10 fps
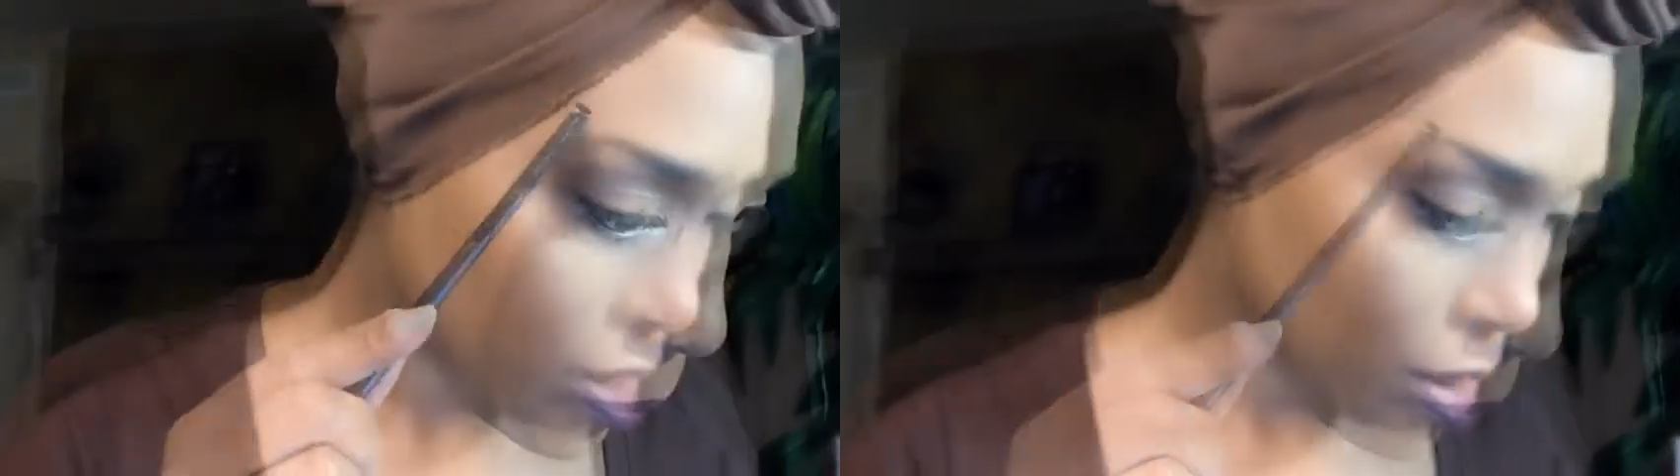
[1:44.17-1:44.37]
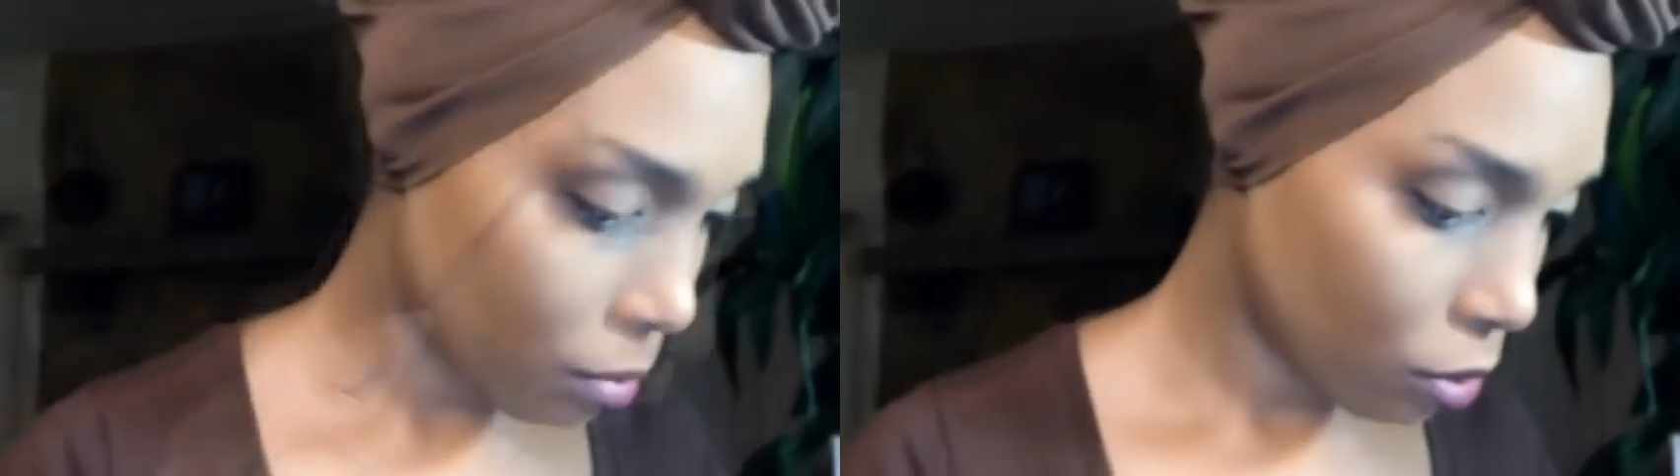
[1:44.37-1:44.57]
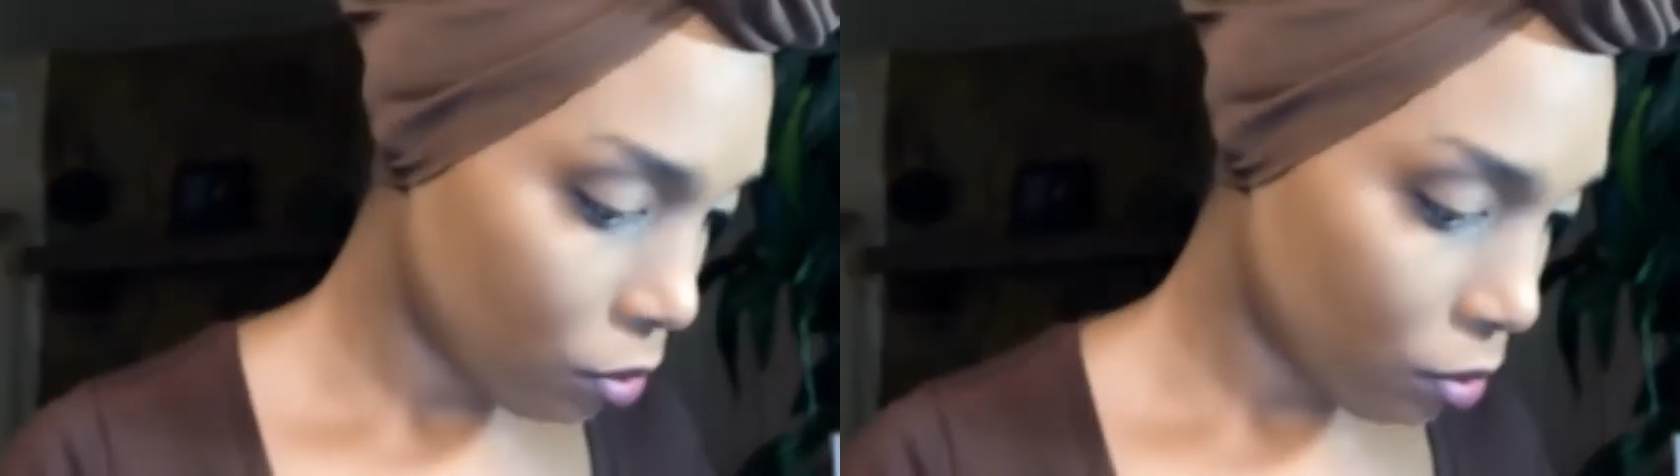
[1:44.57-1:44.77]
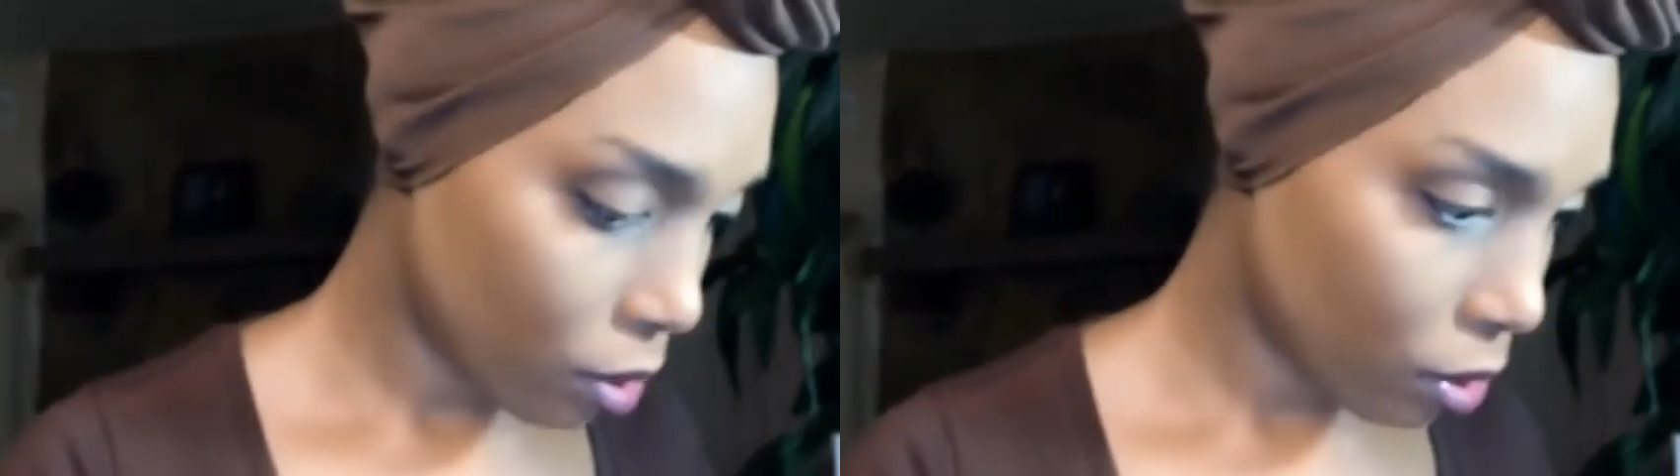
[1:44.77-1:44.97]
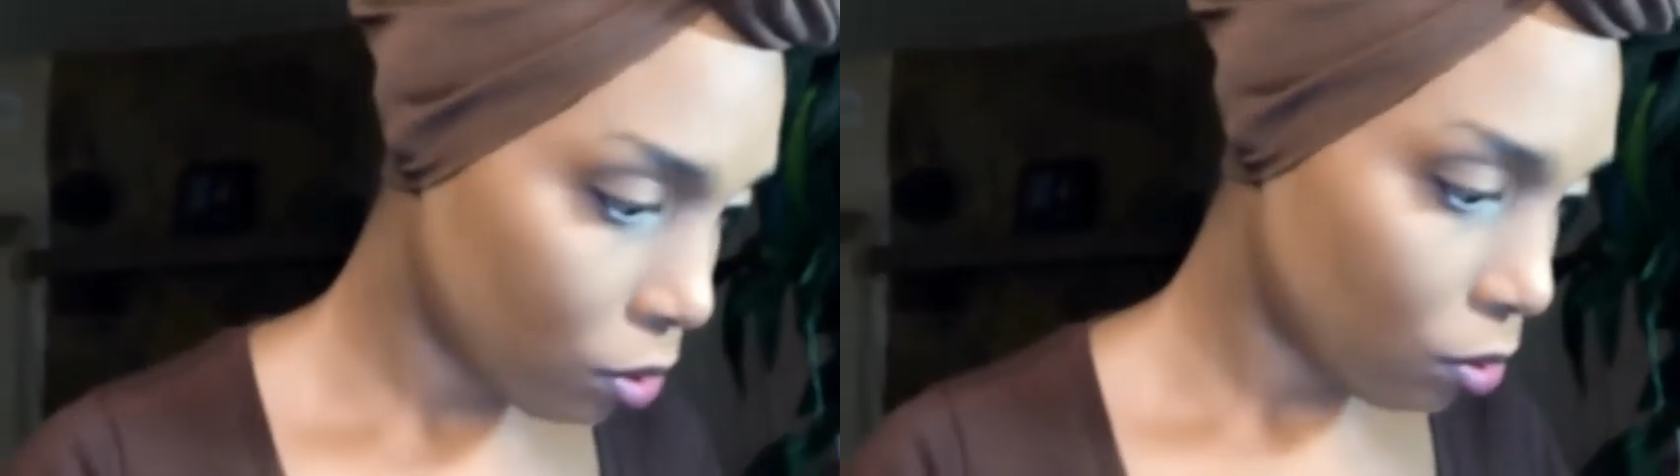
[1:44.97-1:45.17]
I'm
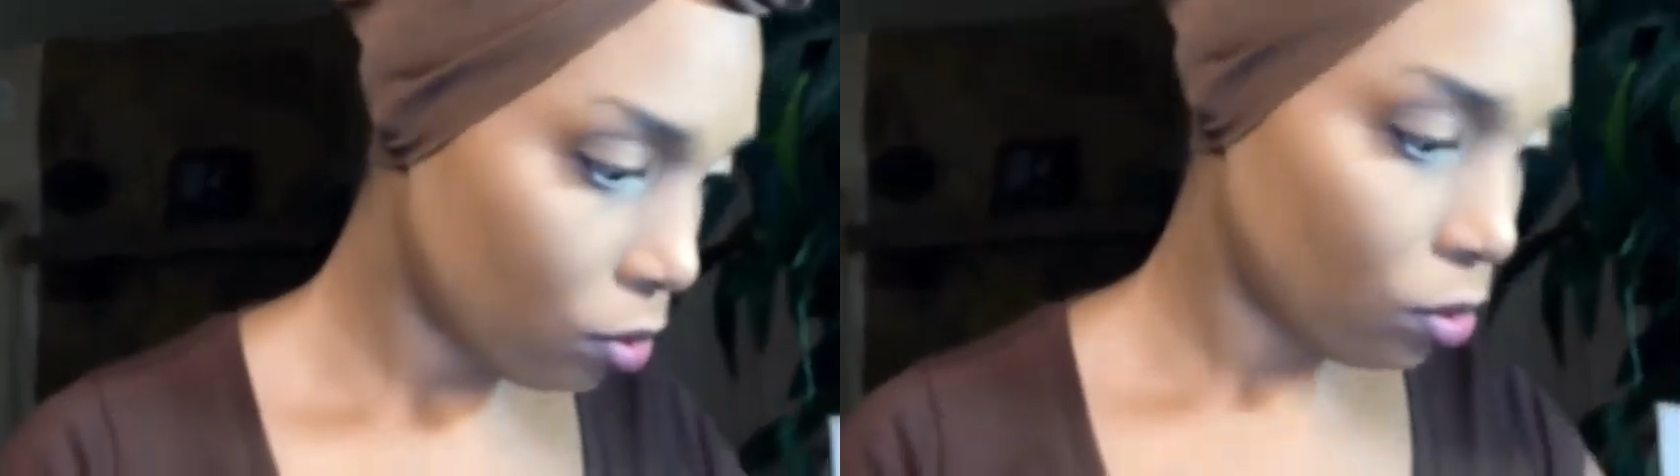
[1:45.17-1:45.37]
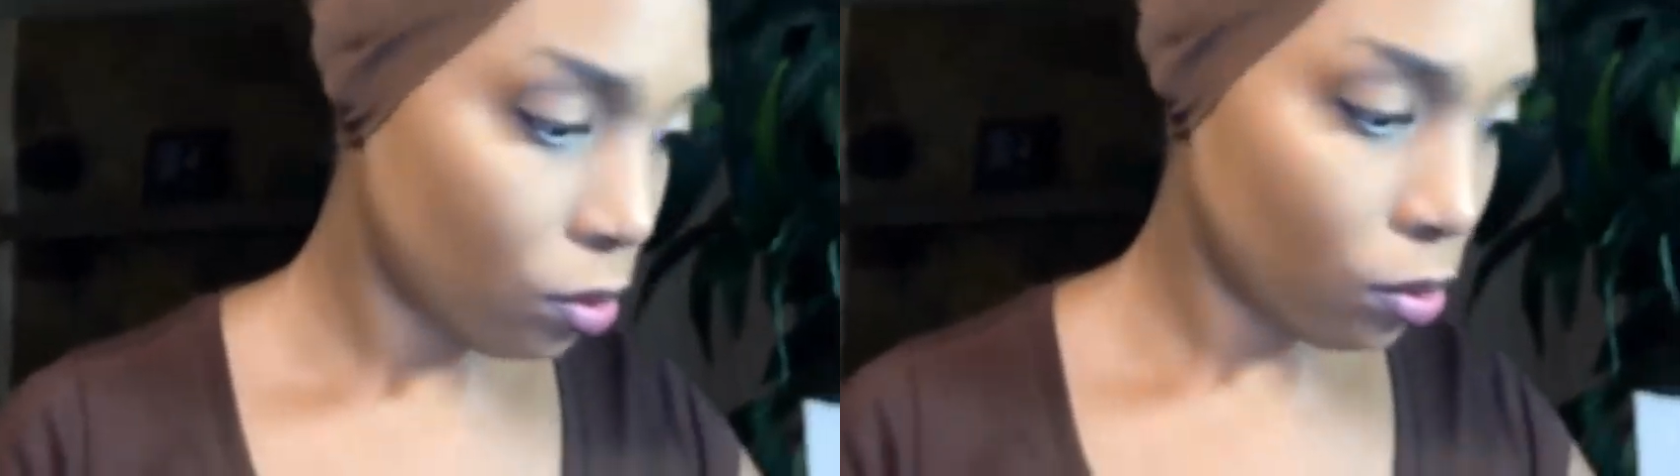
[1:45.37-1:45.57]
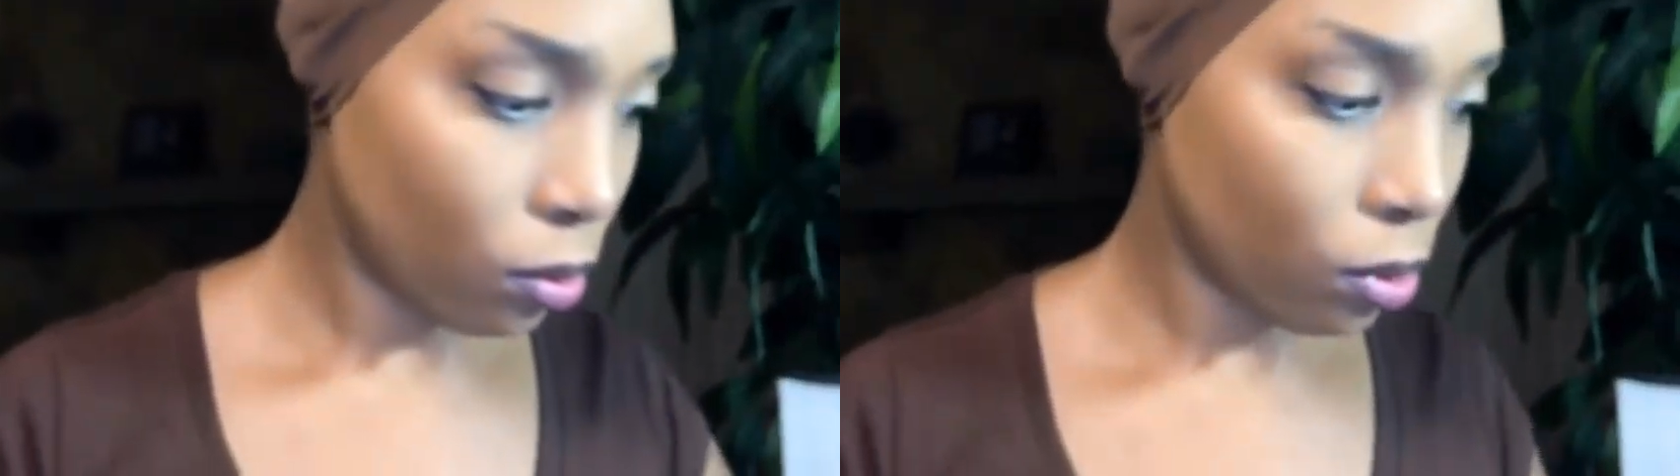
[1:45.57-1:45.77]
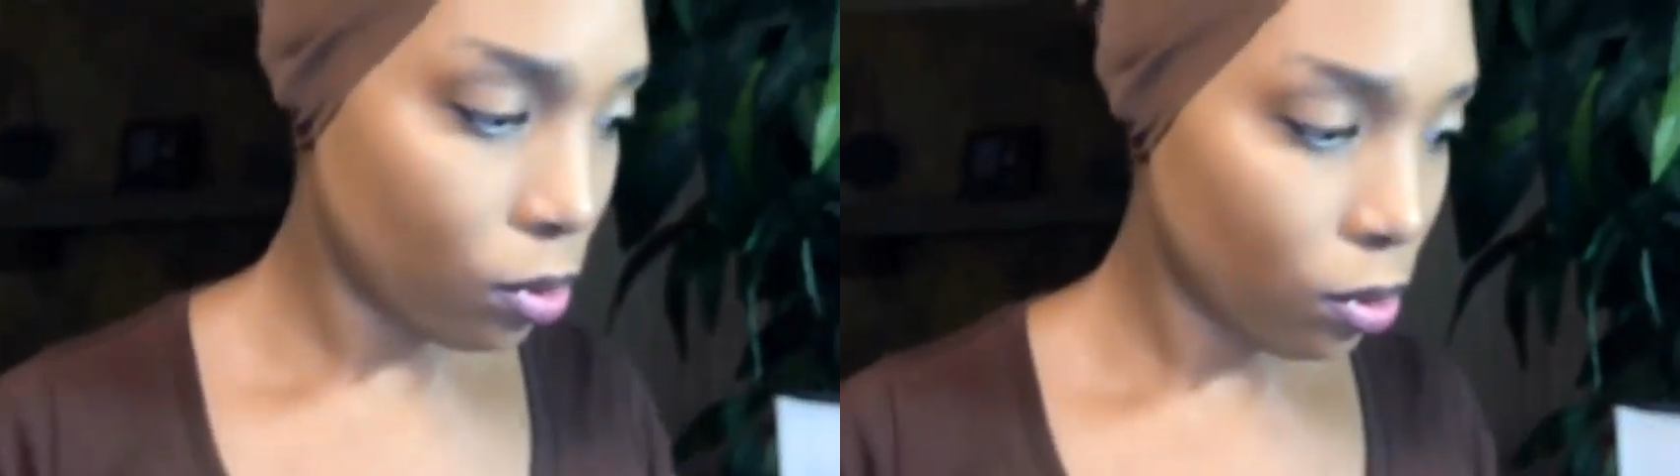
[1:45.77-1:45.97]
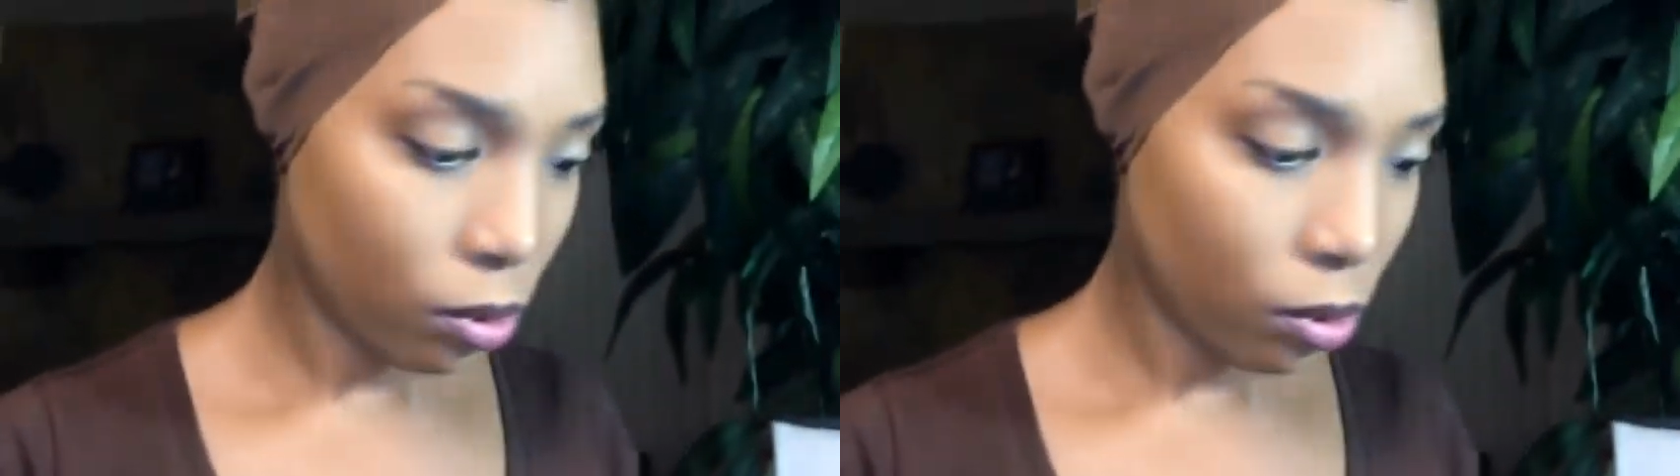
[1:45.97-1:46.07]
going to